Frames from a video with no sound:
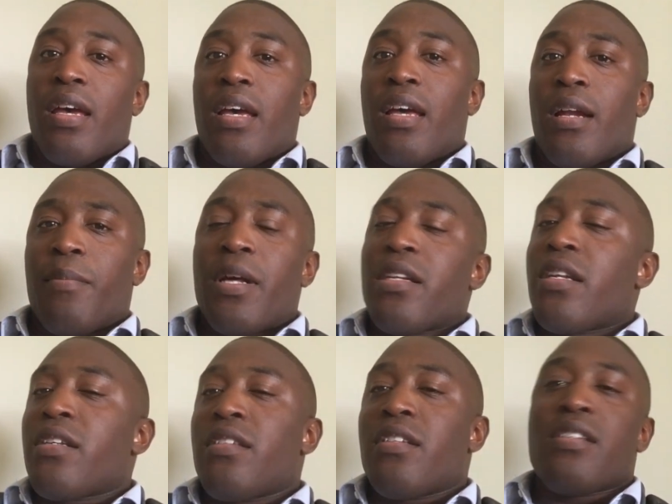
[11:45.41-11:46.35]
And I'm not.
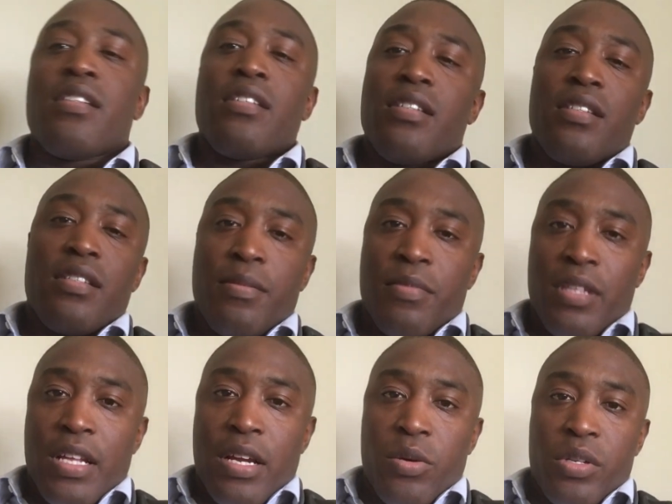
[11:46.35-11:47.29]
This isn't
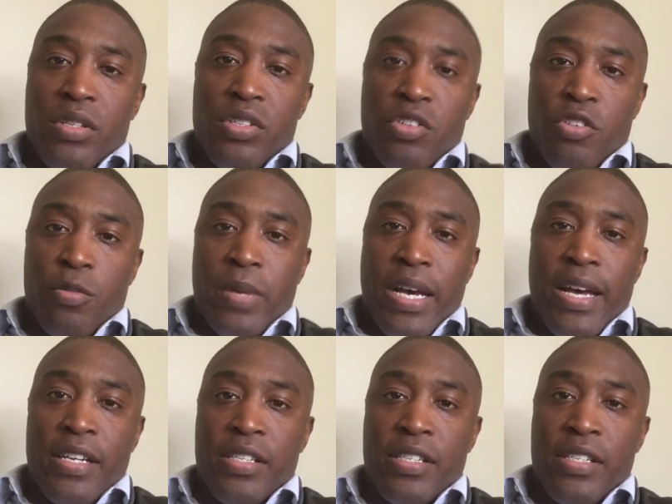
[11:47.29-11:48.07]
something that I would consider the bad.